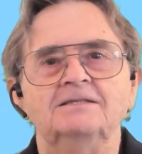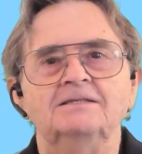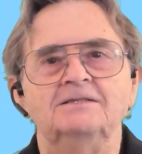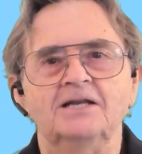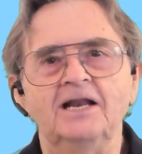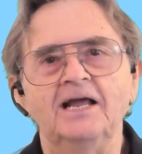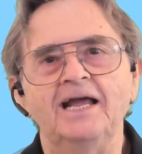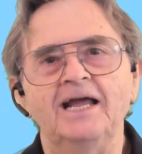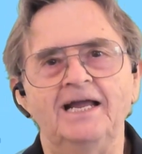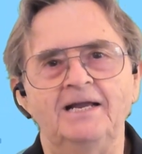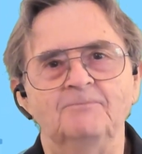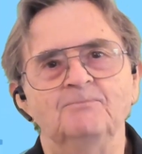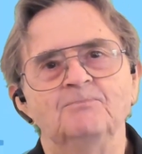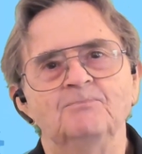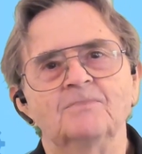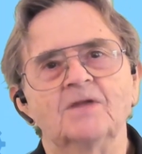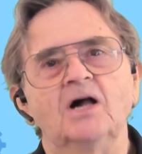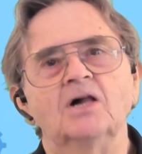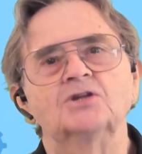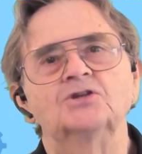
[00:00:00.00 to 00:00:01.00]
Today,
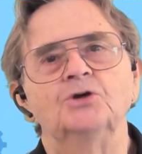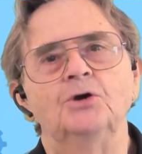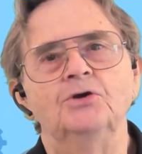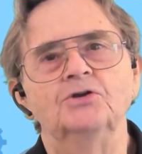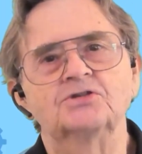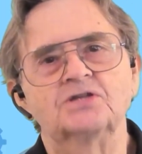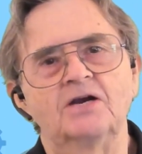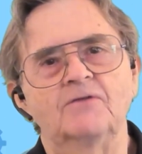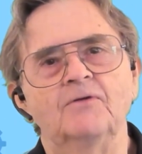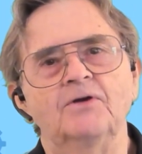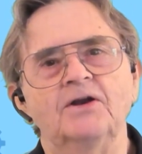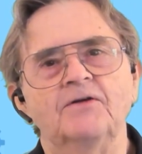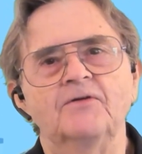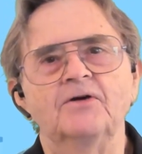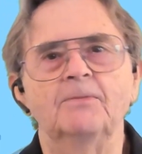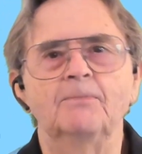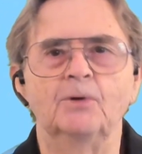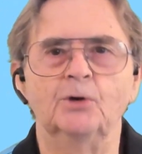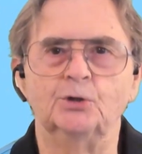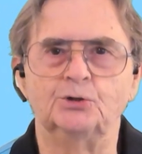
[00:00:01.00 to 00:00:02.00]
I'll show you several
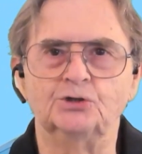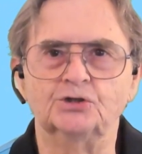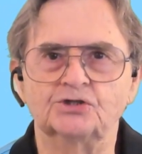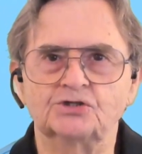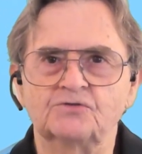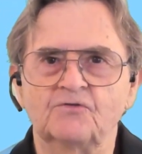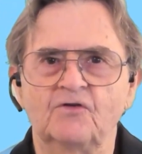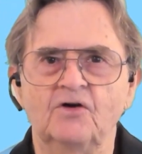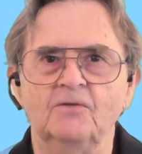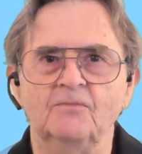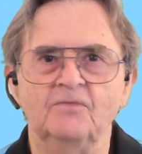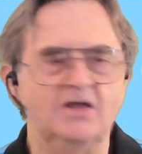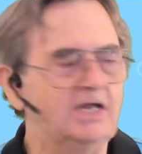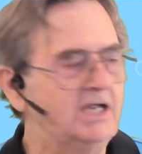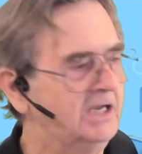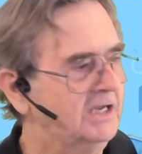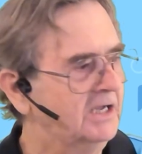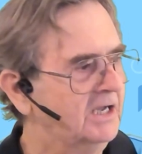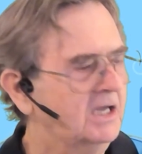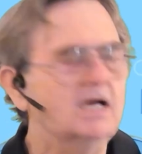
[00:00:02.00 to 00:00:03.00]
different approaches from
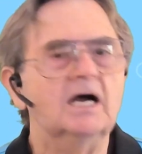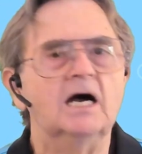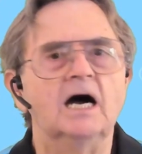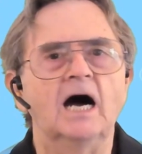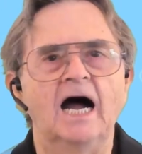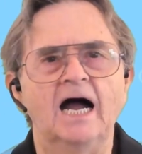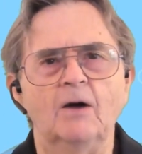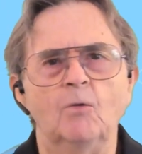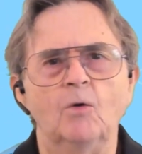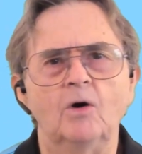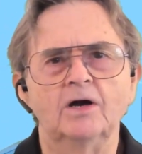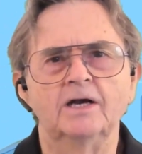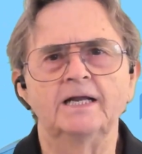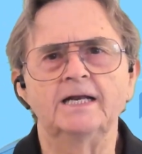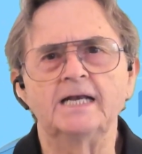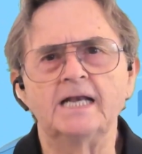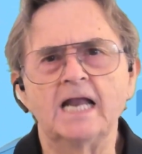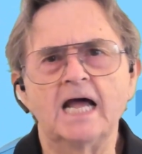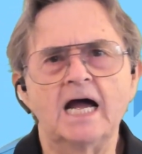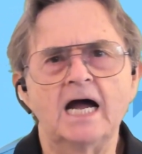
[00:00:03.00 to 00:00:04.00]
the I want
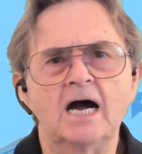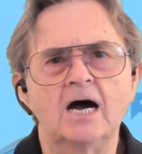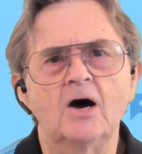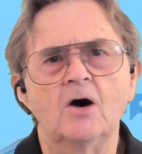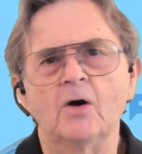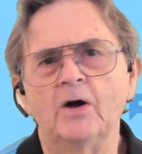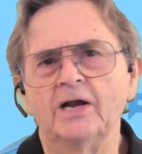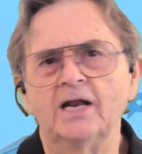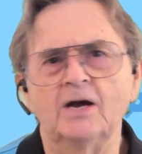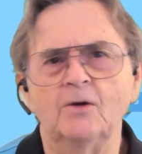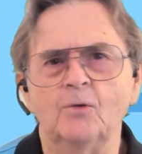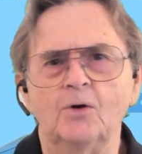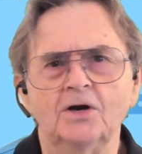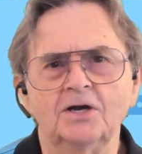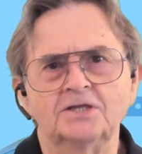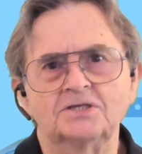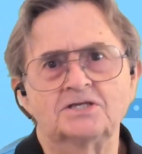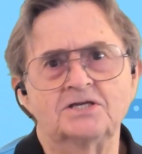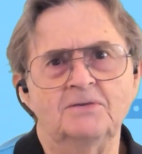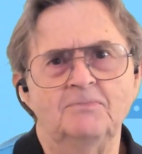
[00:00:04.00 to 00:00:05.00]
it now and I
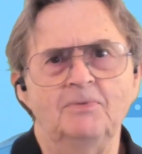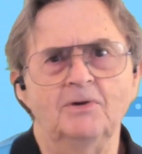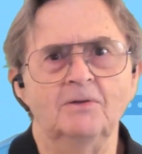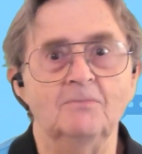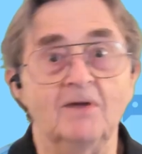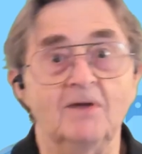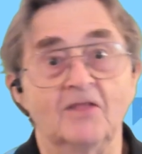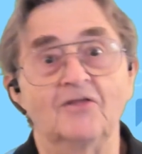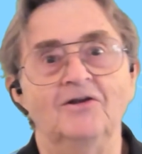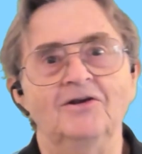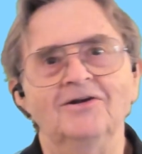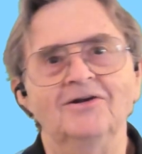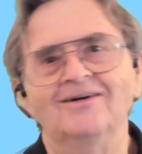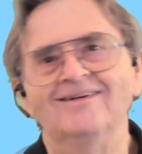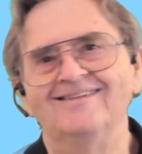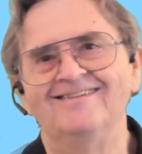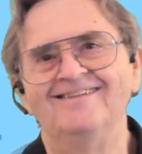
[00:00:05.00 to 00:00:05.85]
want it simple method